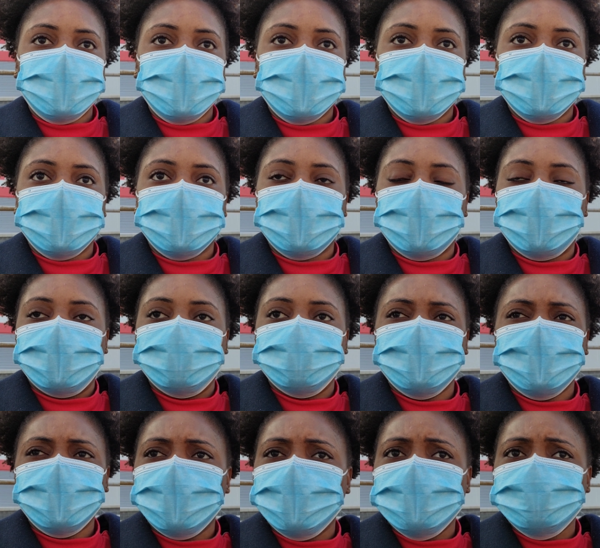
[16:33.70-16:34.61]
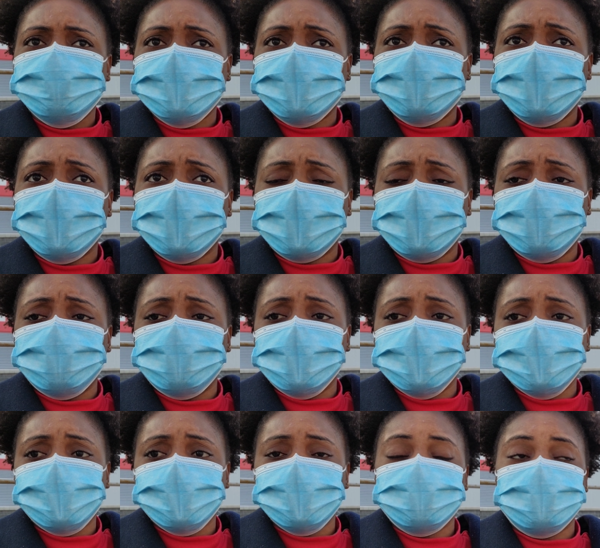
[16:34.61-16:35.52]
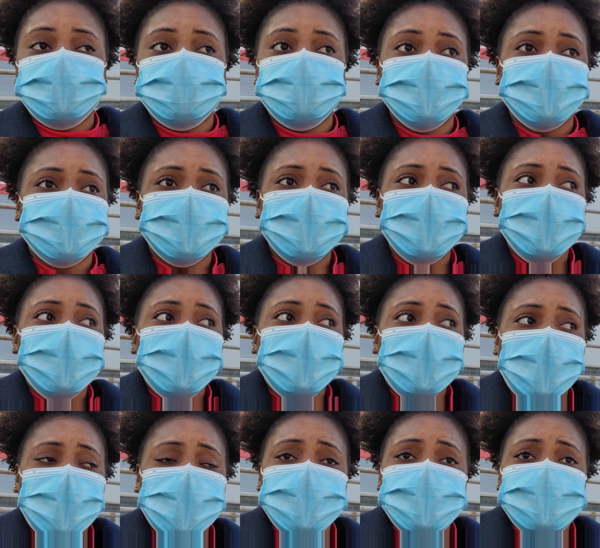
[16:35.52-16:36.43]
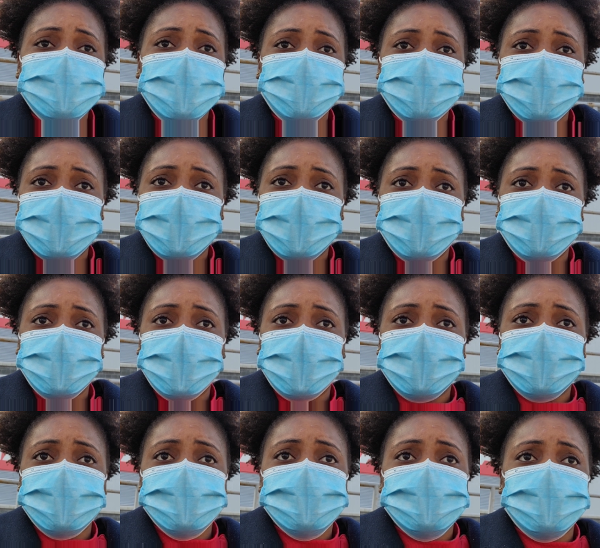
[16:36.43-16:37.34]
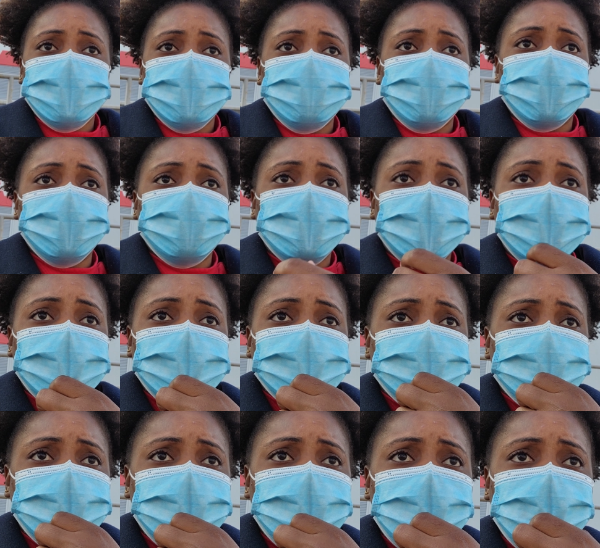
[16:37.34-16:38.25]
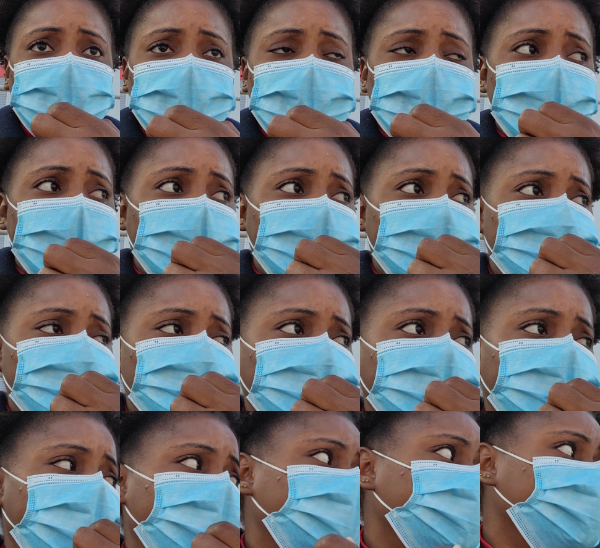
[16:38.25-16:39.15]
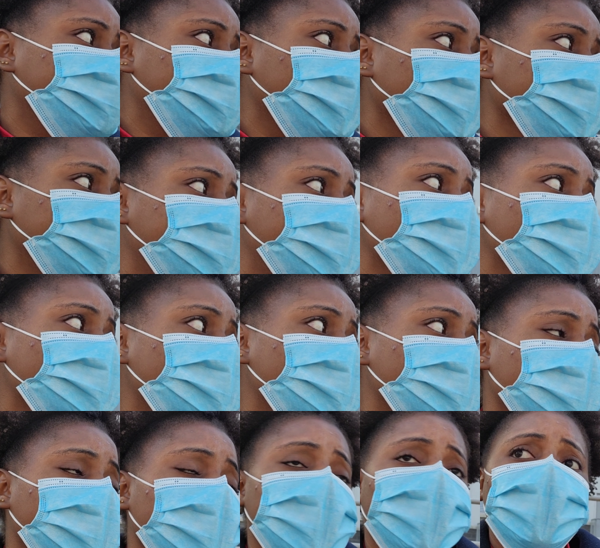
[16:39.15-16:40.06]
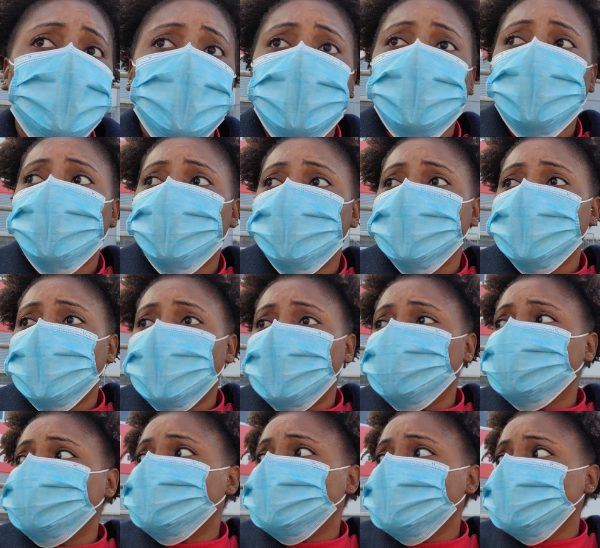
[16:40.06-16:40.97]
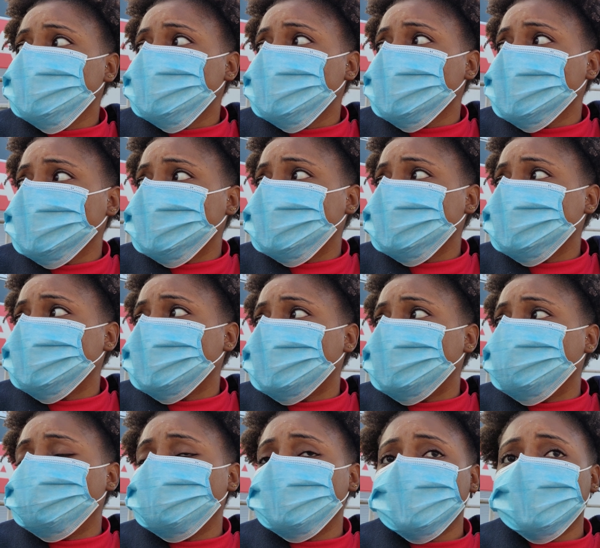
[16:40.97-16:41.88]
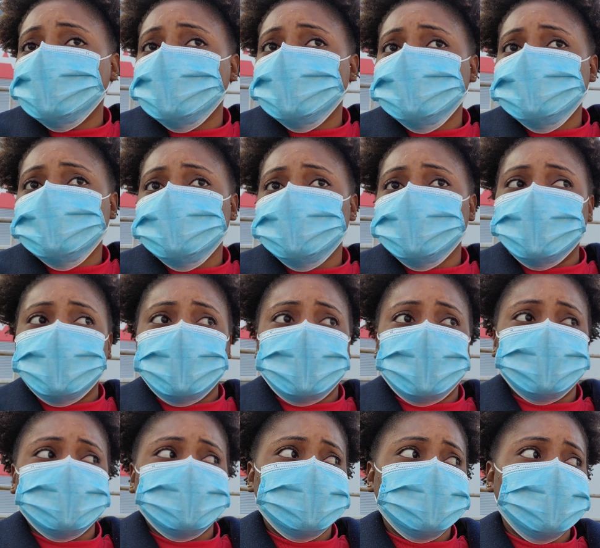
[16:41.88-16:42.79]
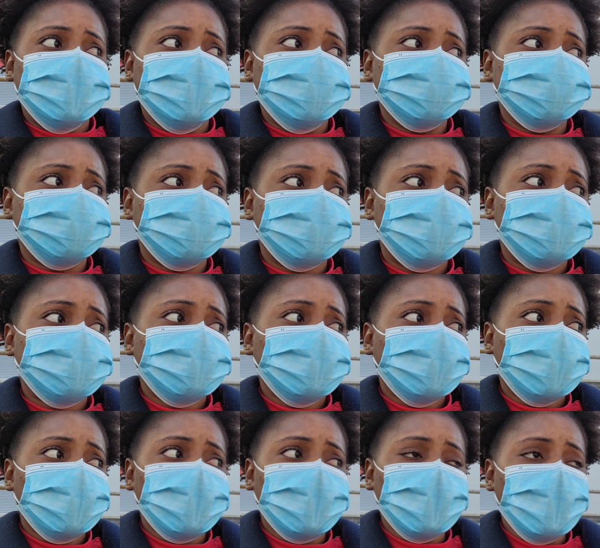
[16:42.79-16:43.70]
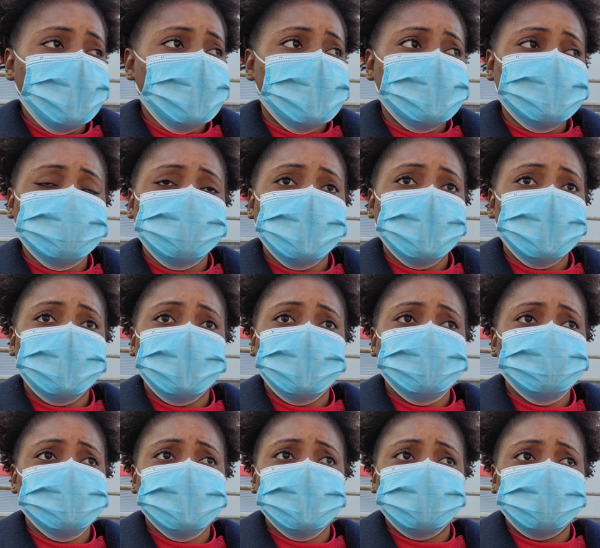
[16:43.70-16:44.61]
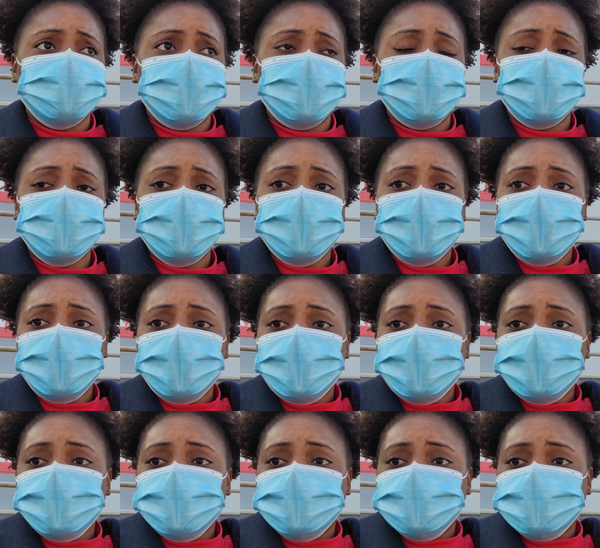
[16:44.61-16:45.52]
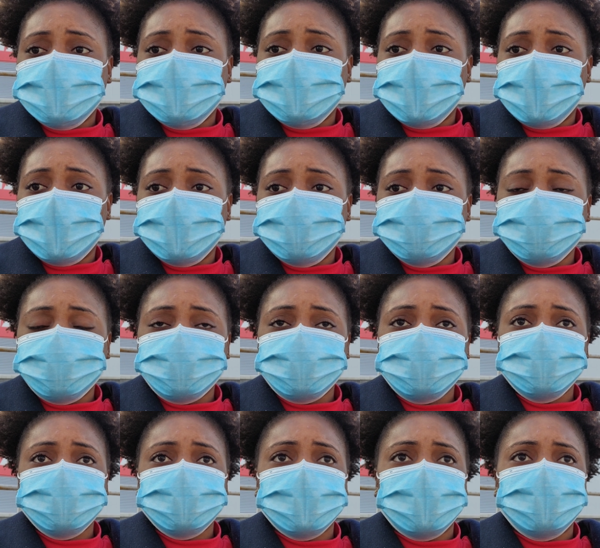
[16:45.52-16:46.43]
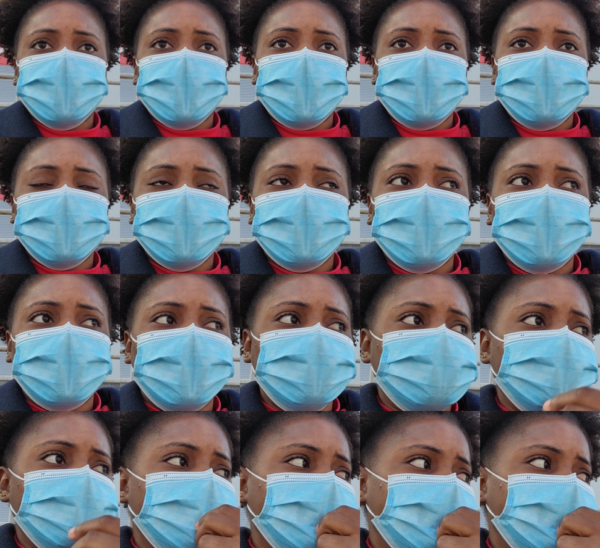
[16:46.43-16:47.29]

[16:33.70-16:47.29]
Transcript: get, get one we don't hope so we not get no more treatment but I guess after that we're not gonna see no more because we're not have them, we're not leave out food, we're not have things dirty in the place, none of that. Cause me ate them somebody So I'm kind of glad, but